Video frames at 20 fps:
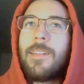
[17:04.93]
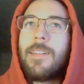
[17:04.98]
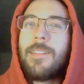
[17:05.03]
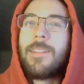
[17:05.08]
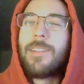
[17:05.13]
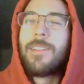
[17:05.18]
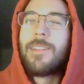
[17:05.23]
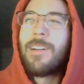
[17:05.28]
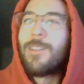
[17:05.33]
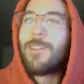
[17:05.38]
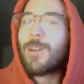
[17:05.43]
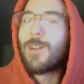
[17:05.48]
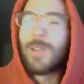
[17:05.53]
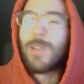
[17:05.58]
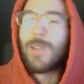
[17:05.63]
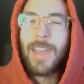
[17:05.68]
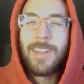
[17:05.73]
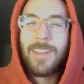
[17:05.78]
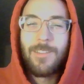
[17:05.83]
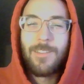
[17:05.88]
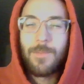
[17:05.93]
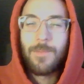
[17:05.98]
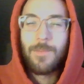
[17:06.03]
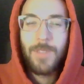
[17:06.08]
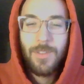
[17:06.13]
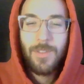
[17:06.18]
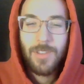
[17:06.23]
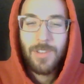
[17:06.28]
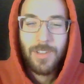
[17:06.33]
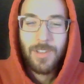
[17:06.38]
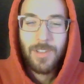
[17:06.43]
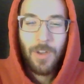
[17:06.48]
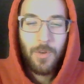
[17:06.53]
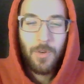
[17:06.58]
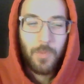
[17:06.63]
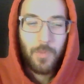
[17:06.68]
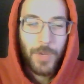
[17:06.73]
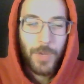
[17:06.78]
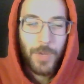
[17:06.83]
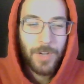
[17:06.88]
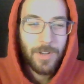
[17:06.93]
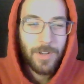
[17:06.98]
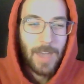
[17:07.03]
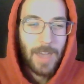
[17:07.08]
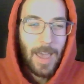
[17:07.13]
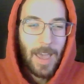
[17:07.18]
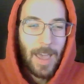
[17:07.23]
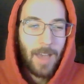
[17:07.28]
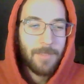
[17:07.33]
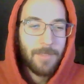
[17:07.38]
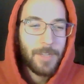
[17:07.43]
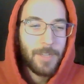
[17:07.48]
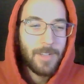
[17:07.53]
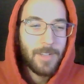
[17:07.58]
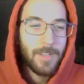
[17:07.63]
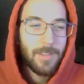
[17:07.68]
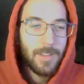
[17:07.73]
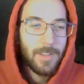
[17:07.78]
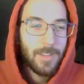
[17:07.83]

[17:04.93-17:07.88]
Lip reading: And it feels so weird having